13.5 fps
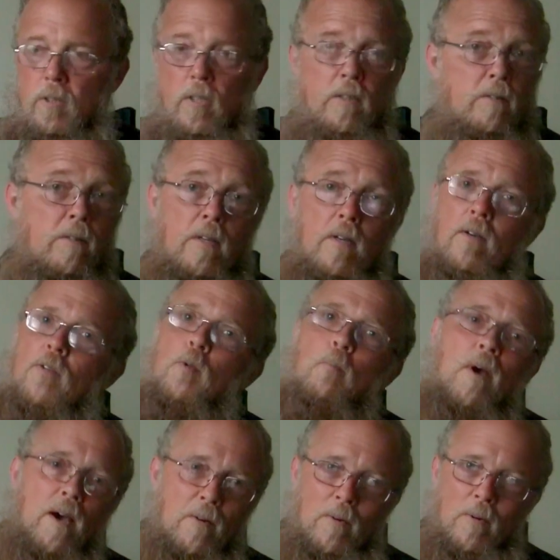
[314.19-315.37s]
just killed the
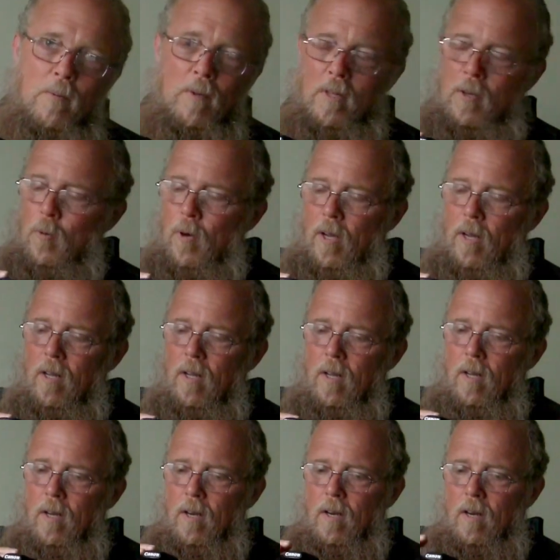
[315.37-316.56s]
battery really quick.
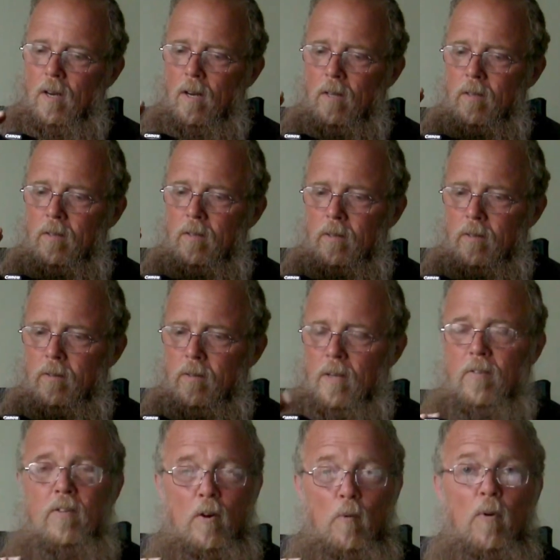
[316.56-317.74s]
Like I
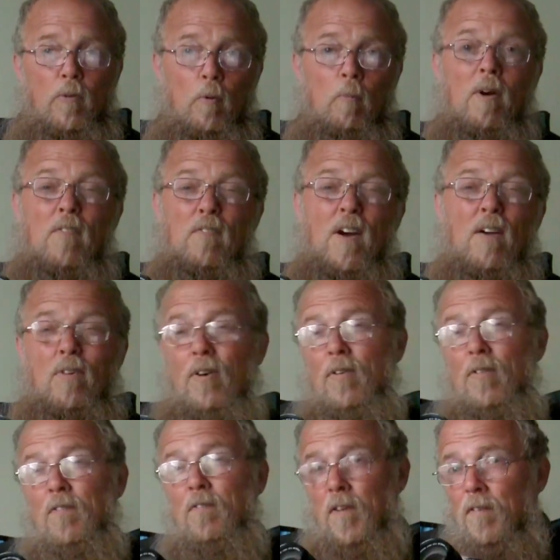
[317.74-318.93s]
said, I went through about
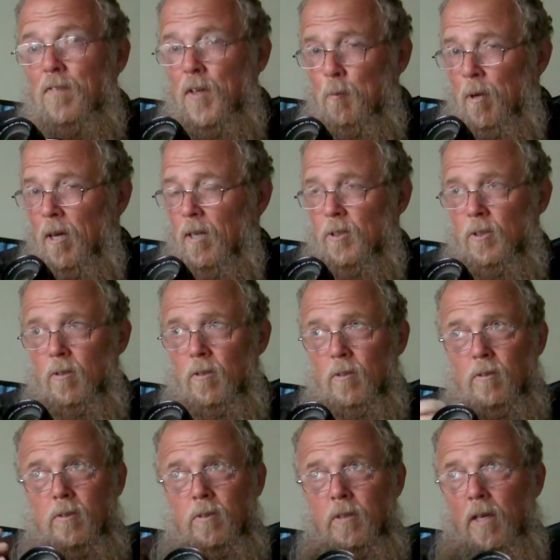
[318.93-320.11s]
550
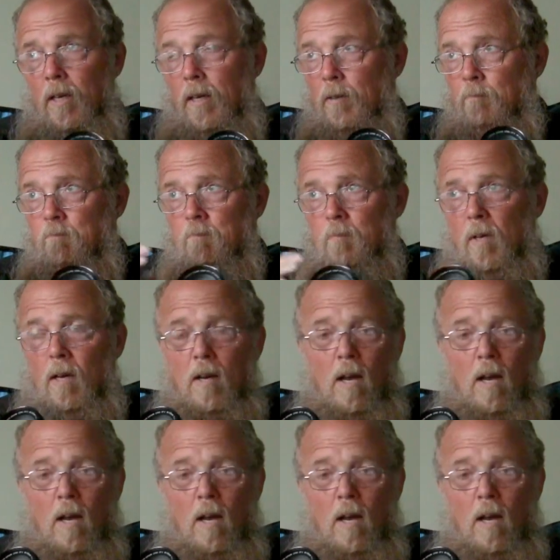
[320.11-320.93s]
pictures in an